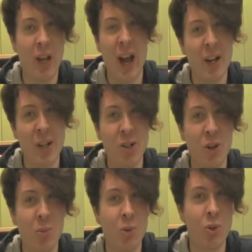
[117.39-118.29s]
and the
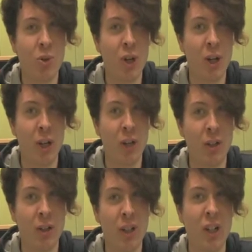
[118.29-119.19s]
example used earlier,
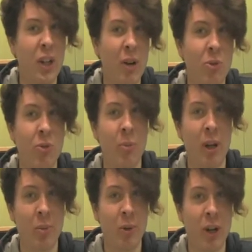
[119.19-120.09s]
the downfall of
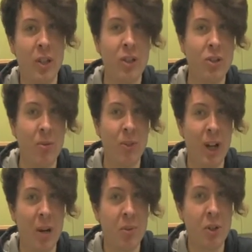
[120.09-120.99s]
Amanda Bynes, is something that
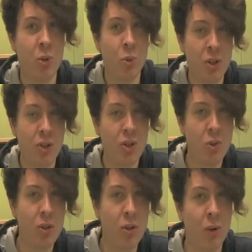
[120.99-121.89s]
happened in the audience's
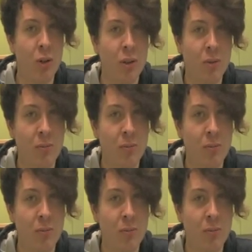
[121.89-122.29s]
Twitter world.